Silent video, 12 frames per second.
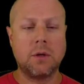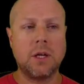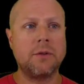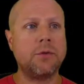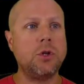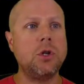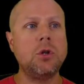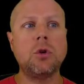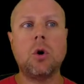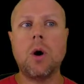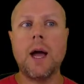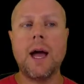If you
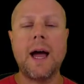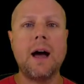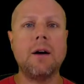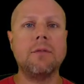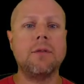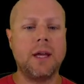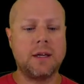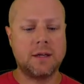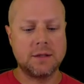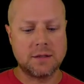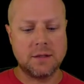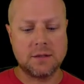don't have a
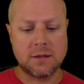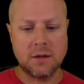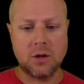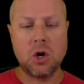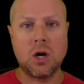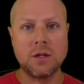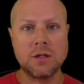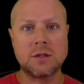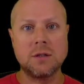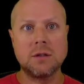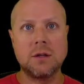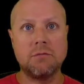consistent,
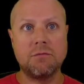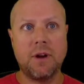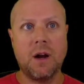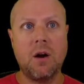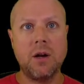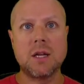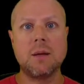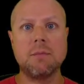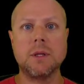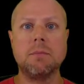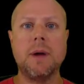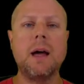constant, and very
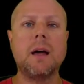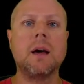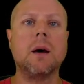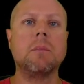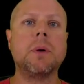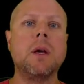timely backup,